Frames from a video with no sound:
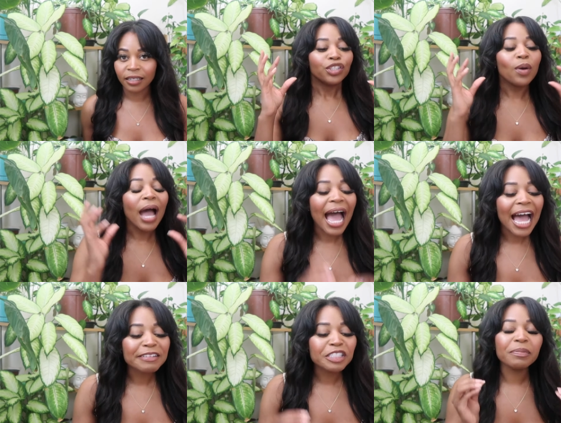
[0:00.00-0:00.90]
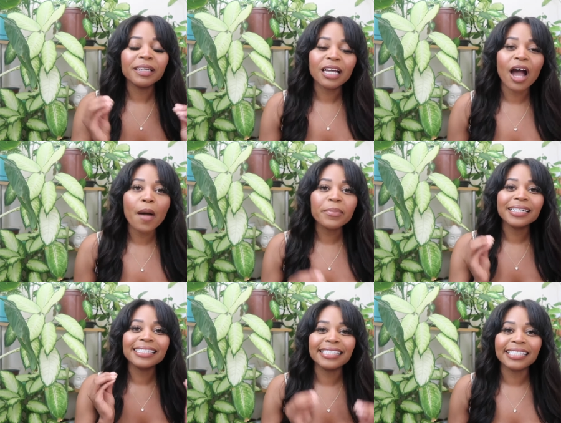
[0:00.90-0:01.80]
You have to become
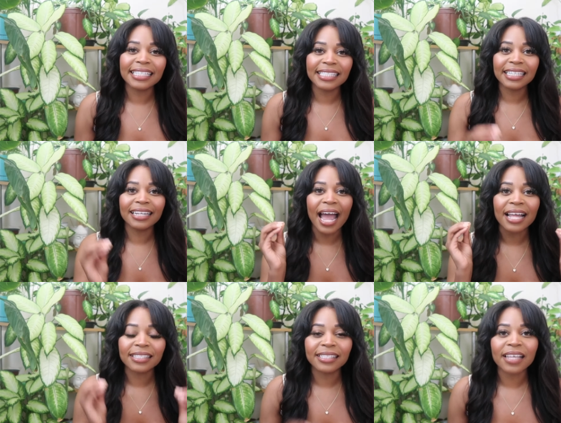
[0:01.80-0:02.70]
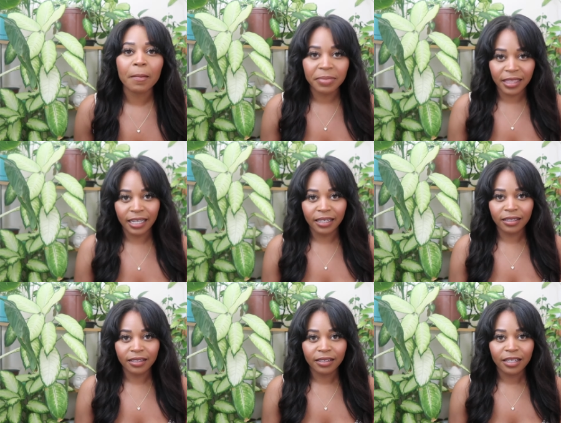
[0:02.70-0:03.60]
consistent at something.
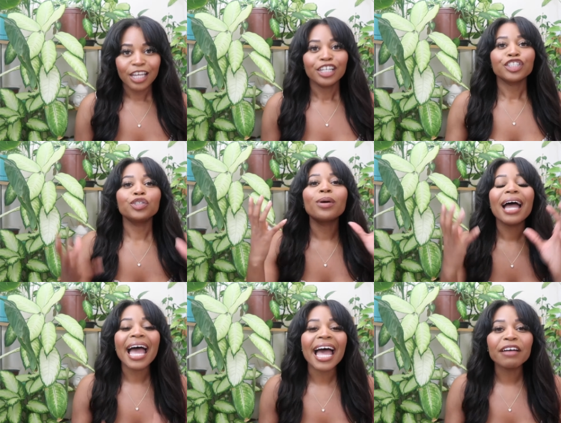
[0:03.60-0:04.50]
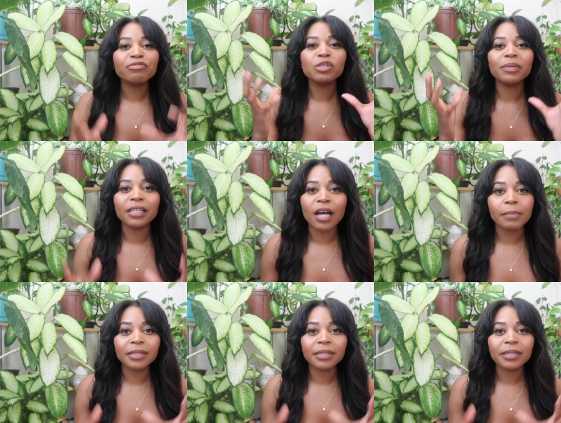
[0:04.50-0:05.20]
You have to become